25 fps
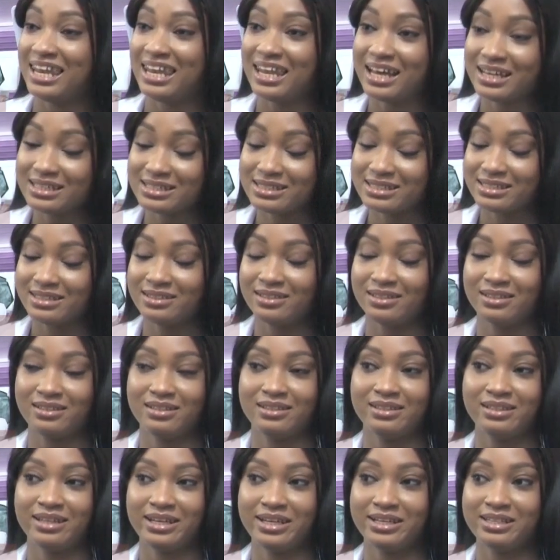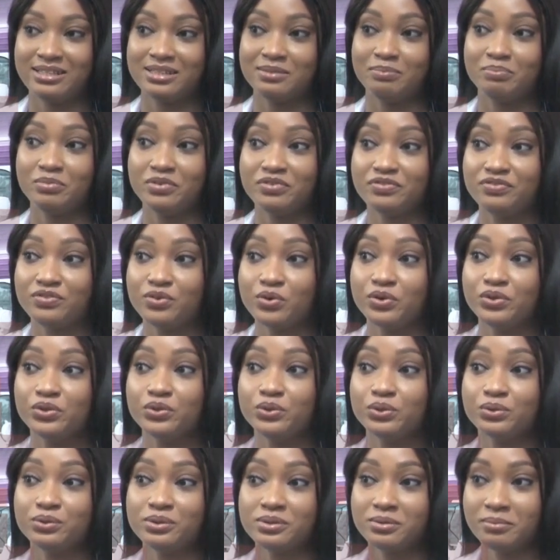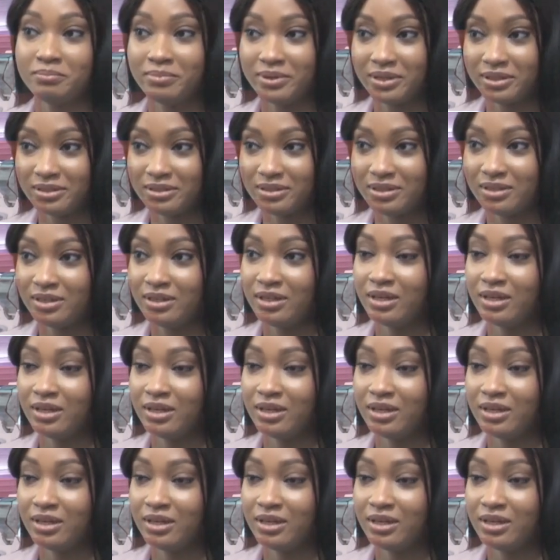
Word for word: Last thing at night before you go to bed.